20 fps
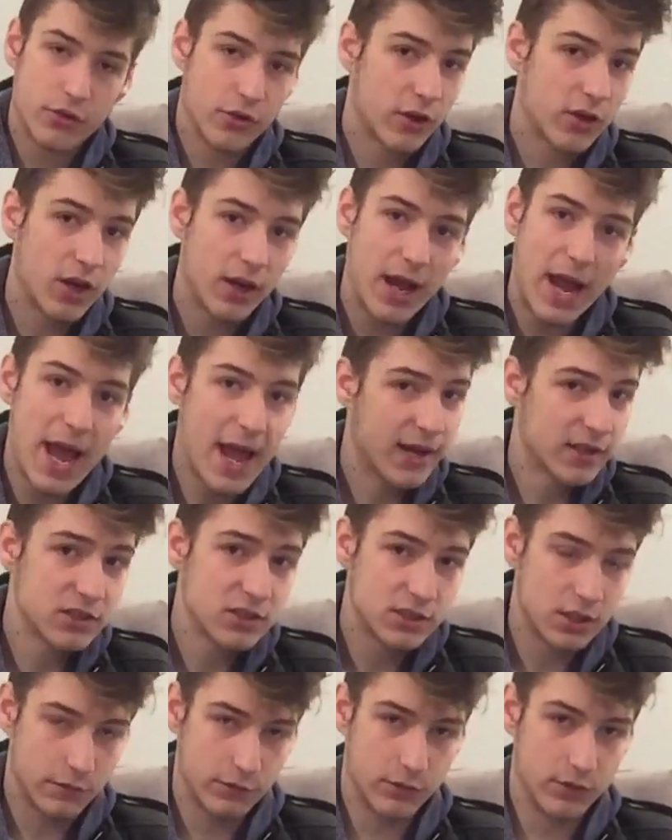they're gonna
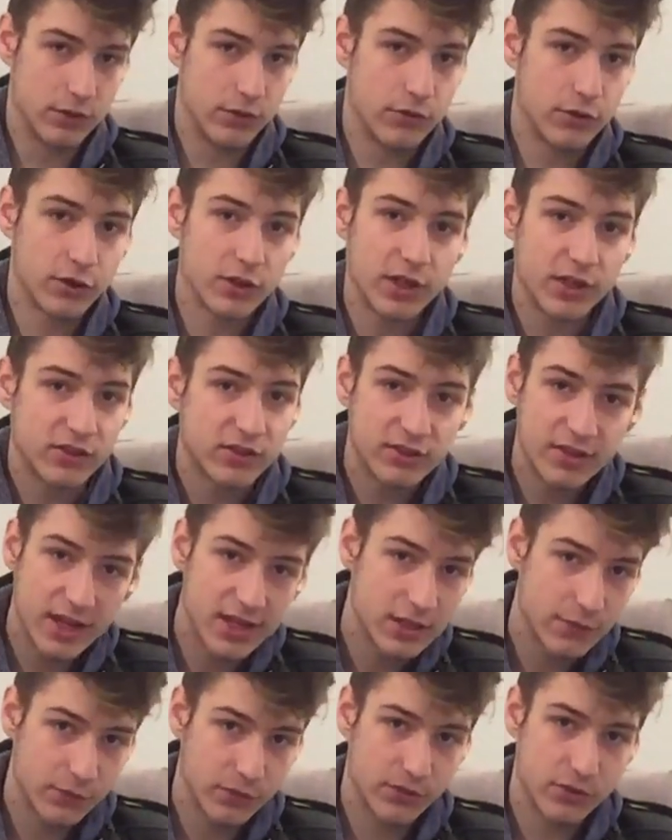act different. They're gonna
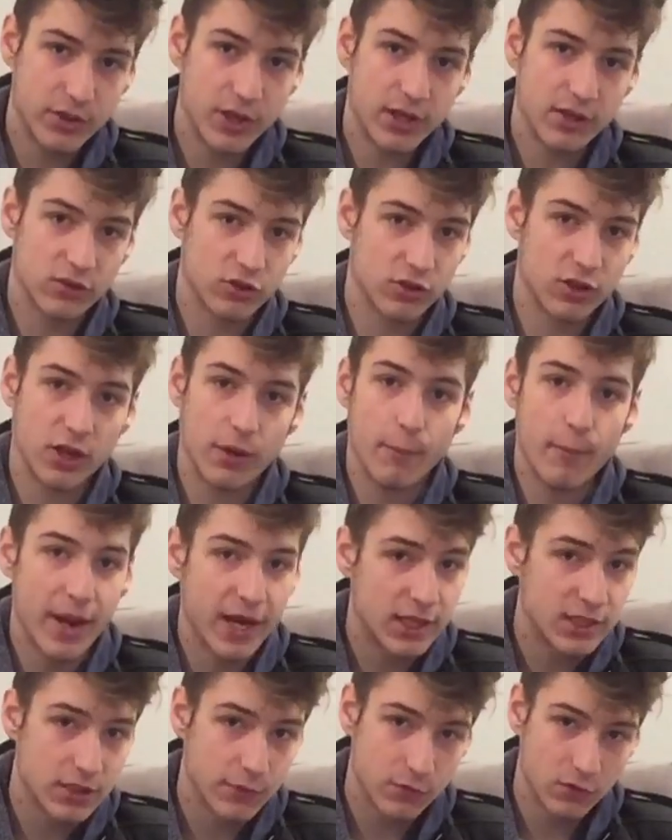say different things. They're gonna
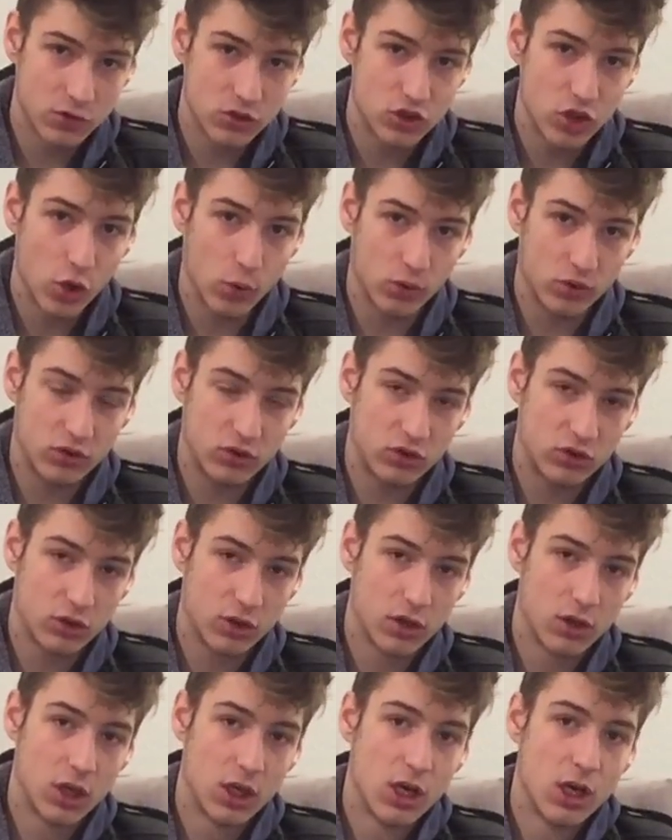make different jokes.
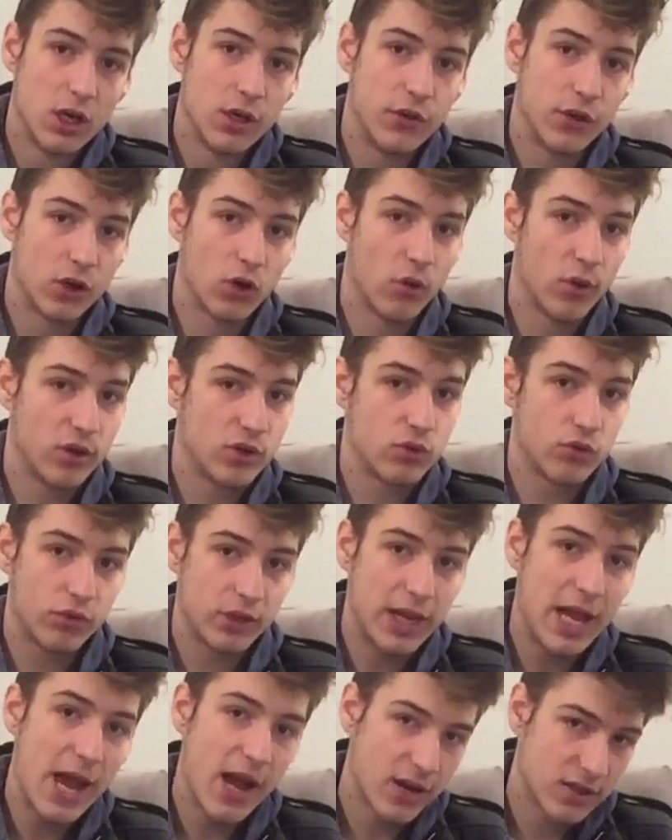They're going to
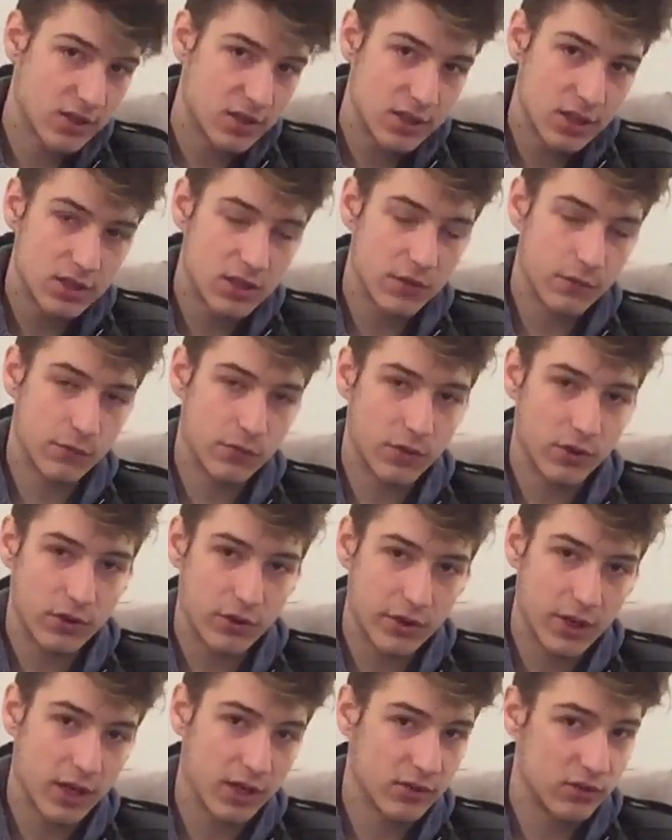react to
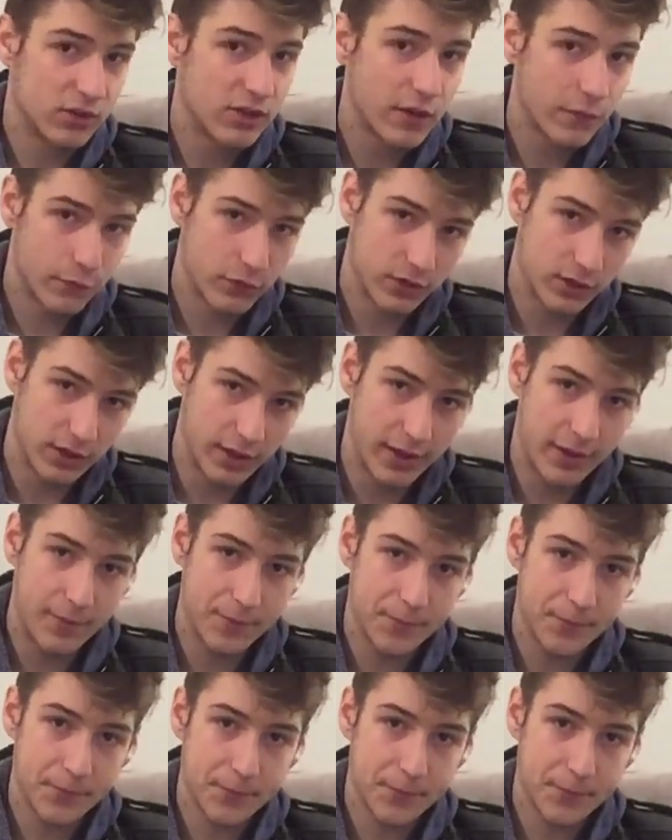different things differently.